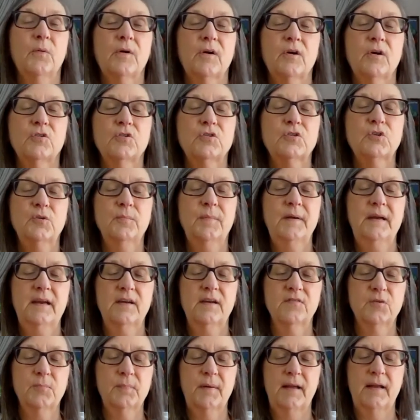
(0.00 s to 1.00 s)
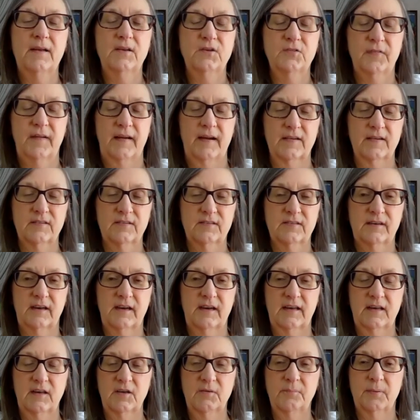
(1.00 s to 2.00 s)
we're assuming everybody's
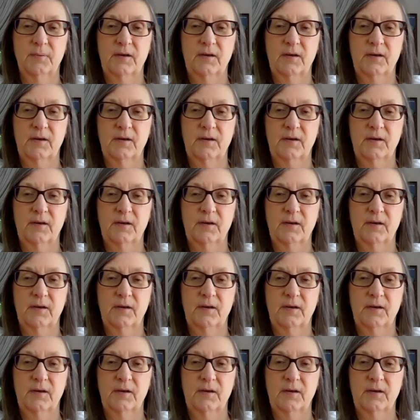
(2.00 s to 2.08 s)
vaccinated,